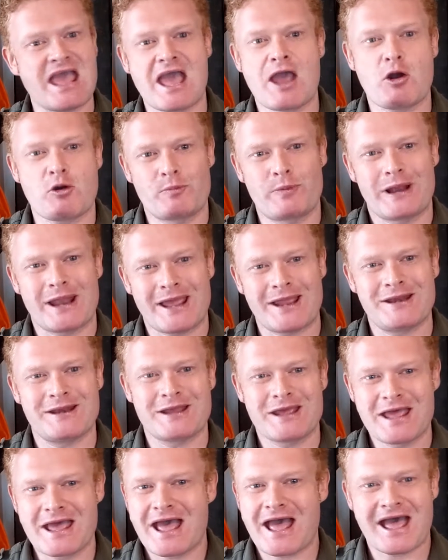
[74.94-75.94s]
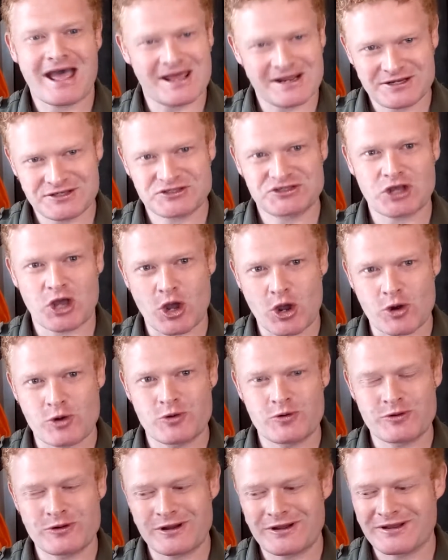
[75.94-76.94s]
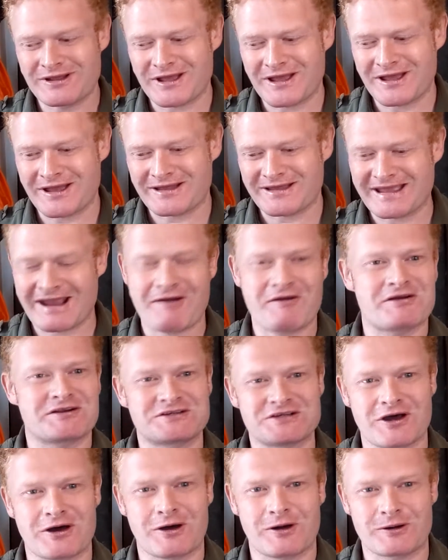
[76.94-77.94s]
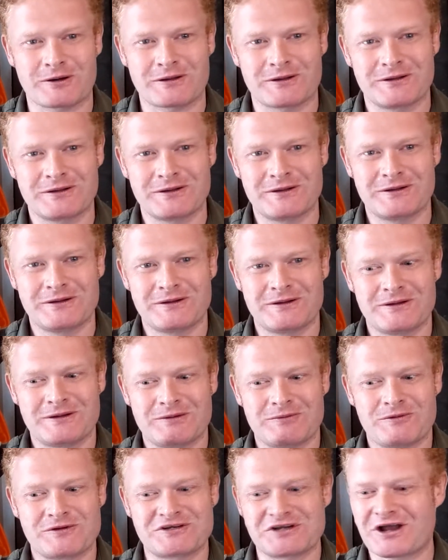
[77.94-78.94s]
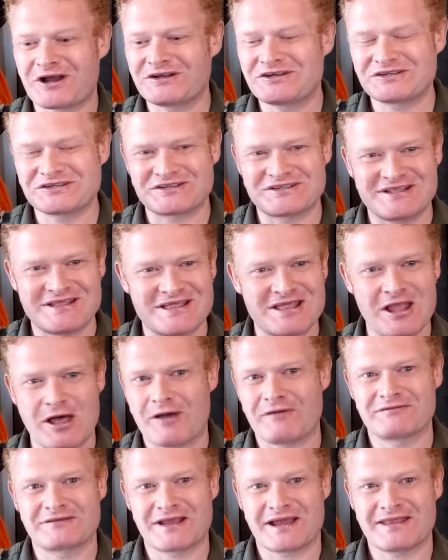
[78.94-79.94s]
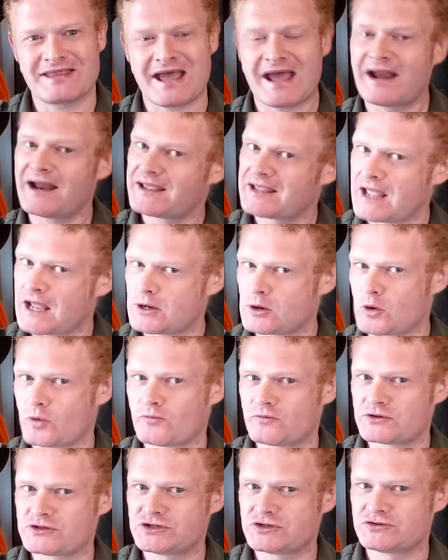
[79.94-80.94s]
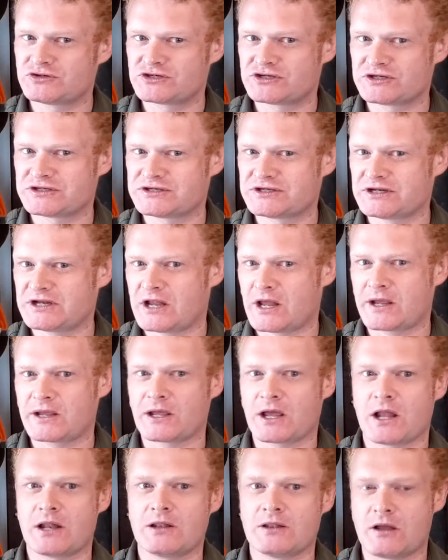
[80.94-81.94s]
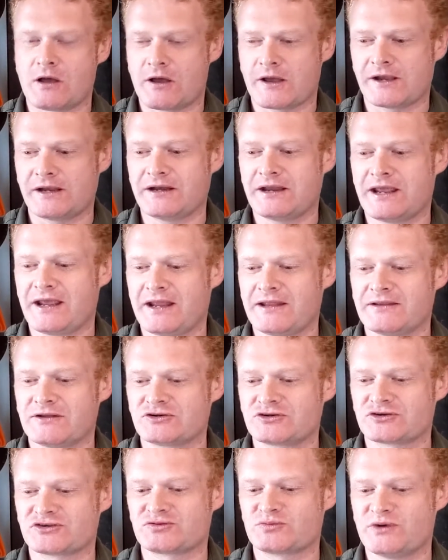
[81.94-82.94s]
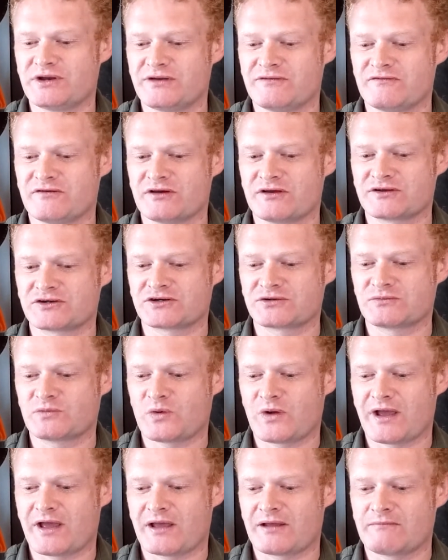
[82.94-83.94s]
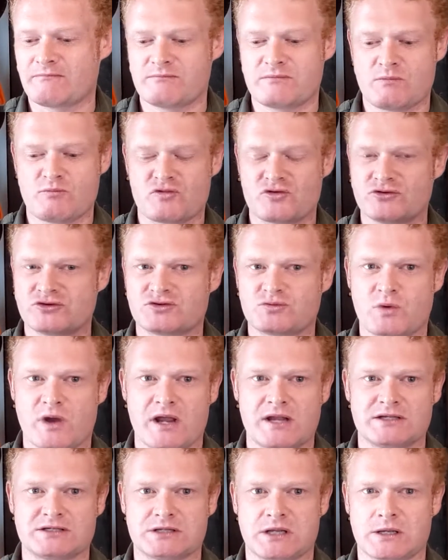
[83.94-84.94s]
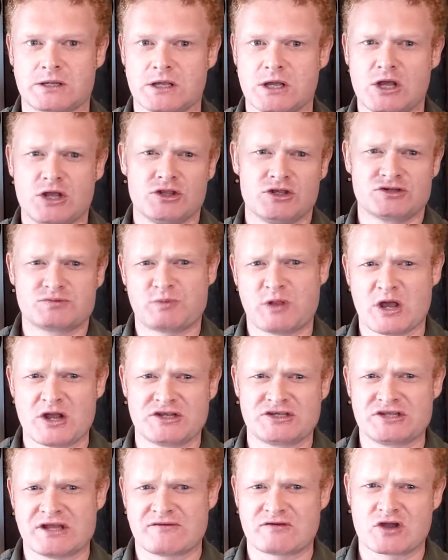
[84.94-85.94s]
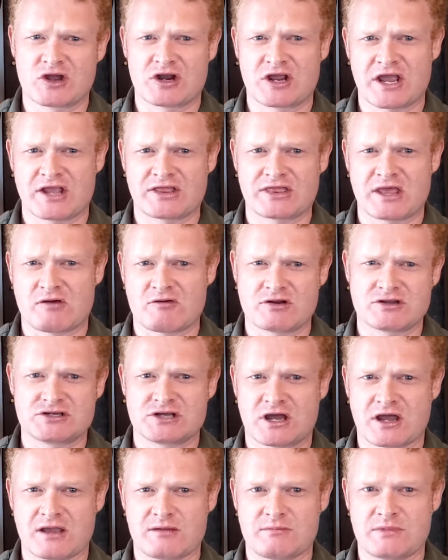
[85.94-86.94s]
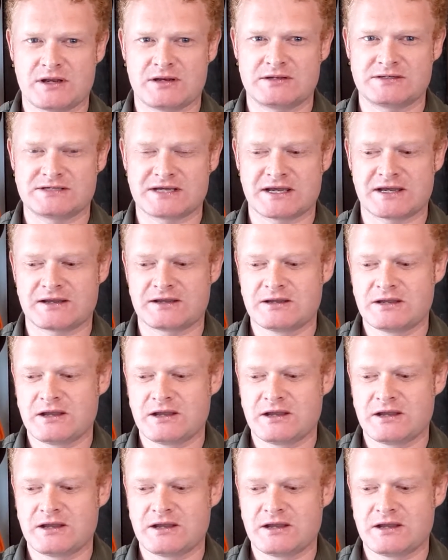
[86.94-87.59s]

airplane had its own uh, character arc which I just loved. And that again got reduced to, to like a line in the Joss Whedon version where Bruce Wayne's like, this plane's never going to get there in time. And uh,